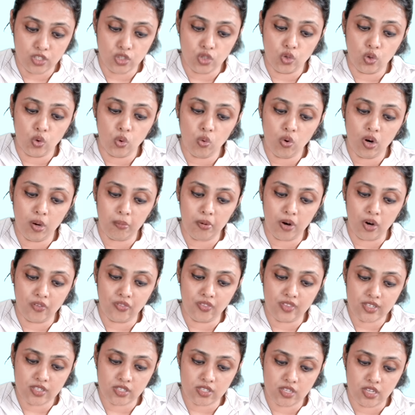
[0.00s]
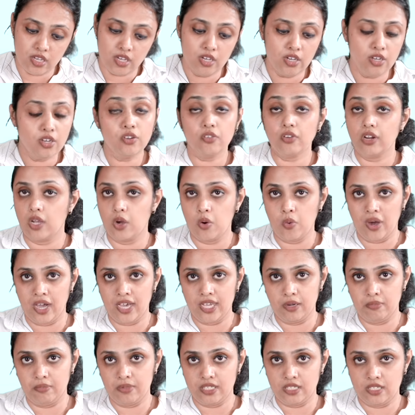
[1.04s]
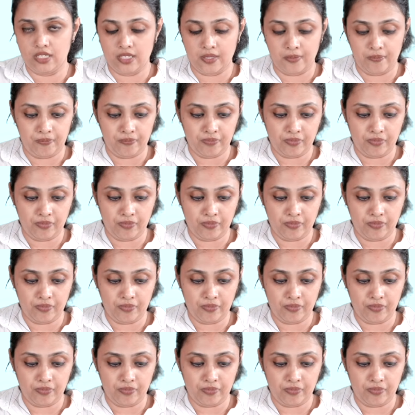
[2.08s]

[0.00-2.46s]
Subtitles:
know about this requirement.